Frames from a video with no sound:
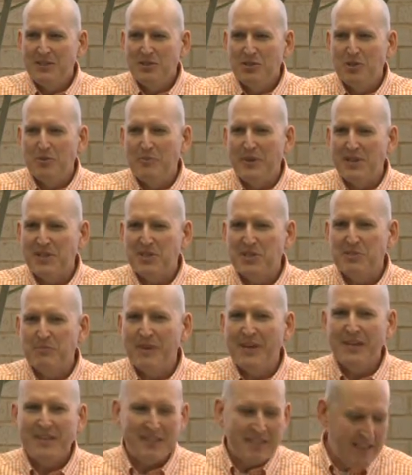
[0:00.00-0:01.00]
true
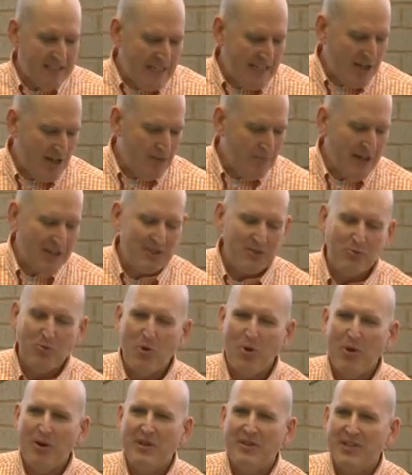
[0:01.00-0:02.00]
businessmen and didn't care about the
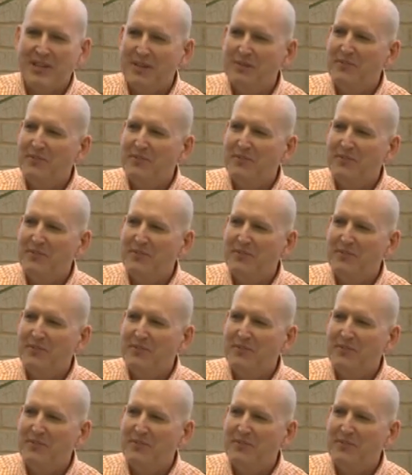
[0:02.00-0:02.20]
war and the